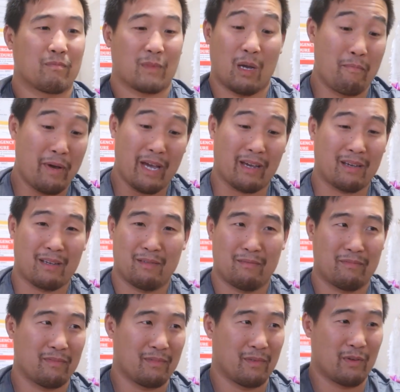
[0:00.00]
come back.
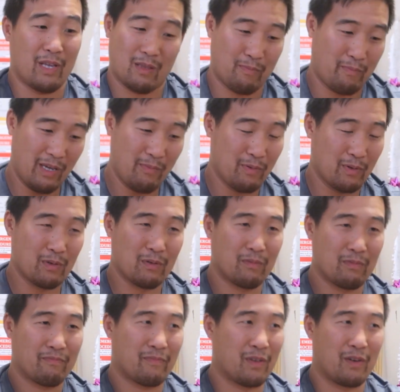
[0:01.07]
Without the people,
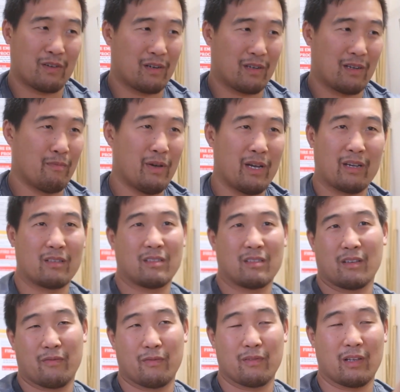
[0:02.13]
you're not going to come back. It's
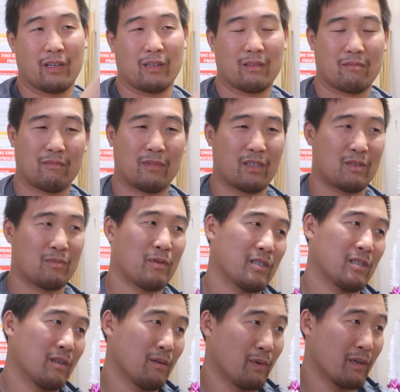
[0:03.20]
like,
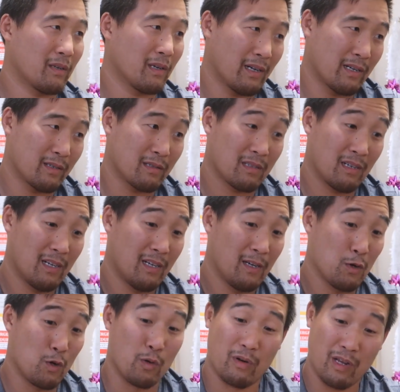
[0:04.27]
especially when guys
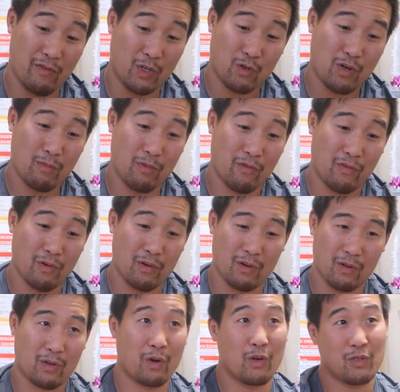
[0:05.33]
who never trained before
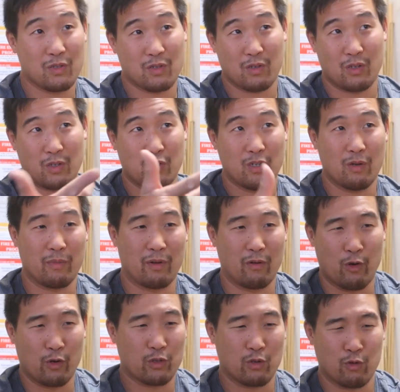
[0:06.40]
goes into the gym and
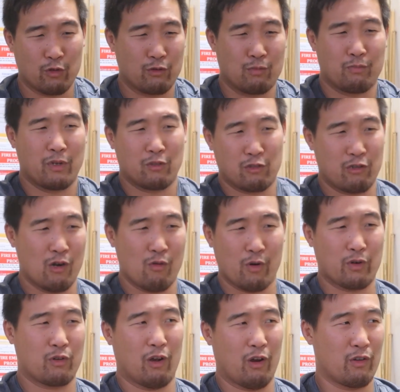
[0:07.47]
knows all these big
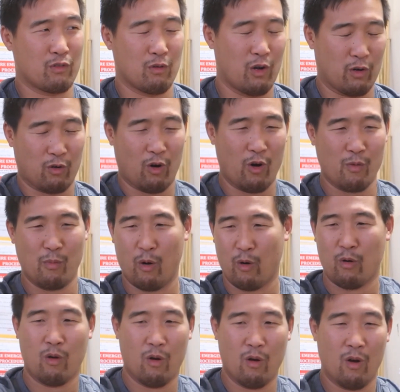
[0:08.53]
steroid guys are like, oh man,